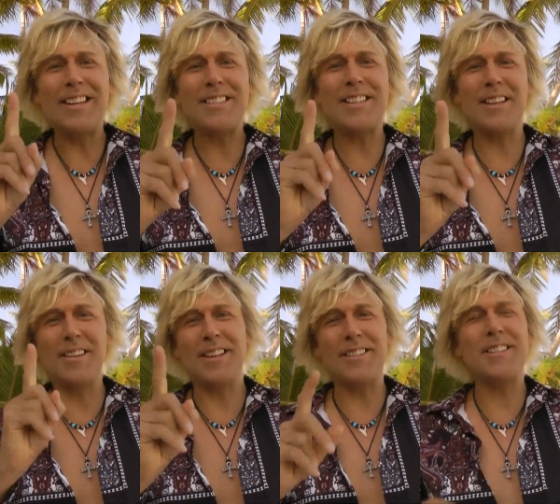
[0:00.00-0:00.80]
and he said
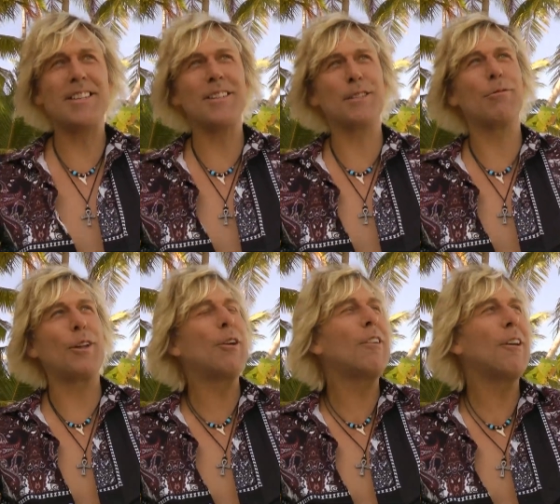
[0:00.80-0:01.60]
this, he says, if
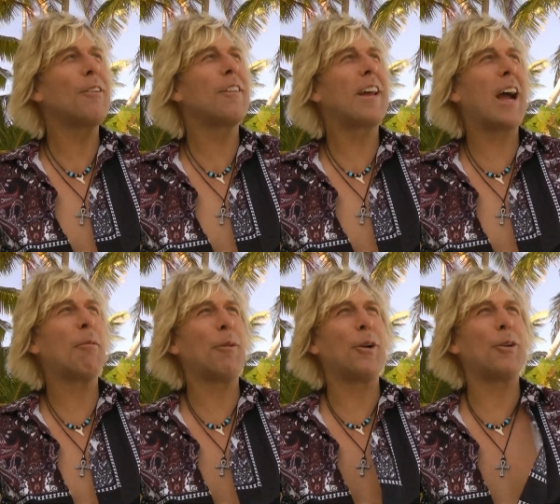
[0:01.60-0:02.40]
Leonardo
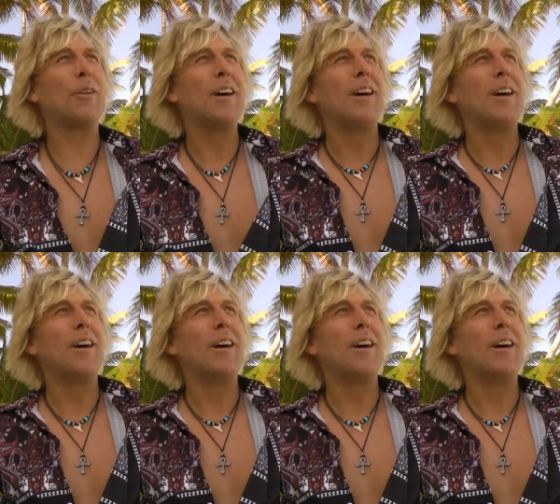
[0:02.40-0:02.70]
DiCaprio